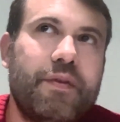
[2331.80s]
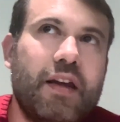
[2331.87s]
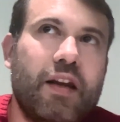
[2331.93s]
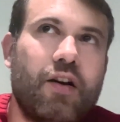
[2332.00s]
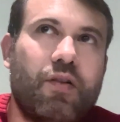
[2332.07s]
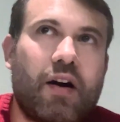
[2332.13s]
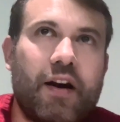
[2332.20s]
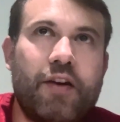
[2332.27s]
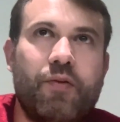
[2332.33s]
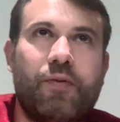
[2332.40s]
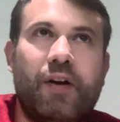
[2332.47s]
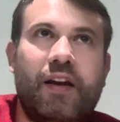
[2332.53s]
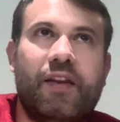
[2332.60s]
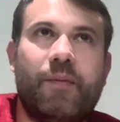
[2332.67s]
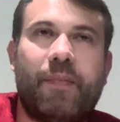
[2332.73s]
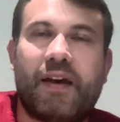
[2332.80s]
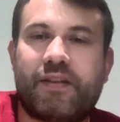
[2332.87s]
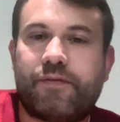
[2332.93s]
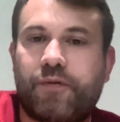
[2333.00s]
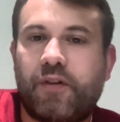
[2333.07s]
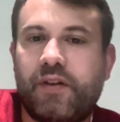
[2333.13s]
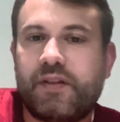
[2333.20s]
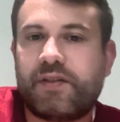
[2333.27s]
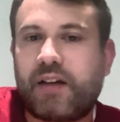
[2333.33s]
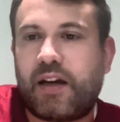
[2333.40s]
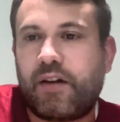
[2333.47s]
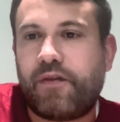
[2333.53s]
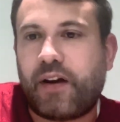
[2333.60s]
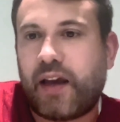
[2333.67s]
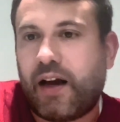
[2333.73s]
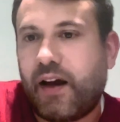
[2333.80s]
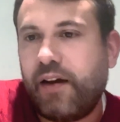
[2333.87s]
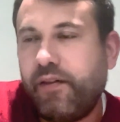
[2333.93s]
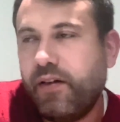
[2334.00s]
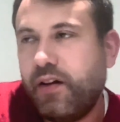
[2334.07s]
are you really the best for this kind of AI?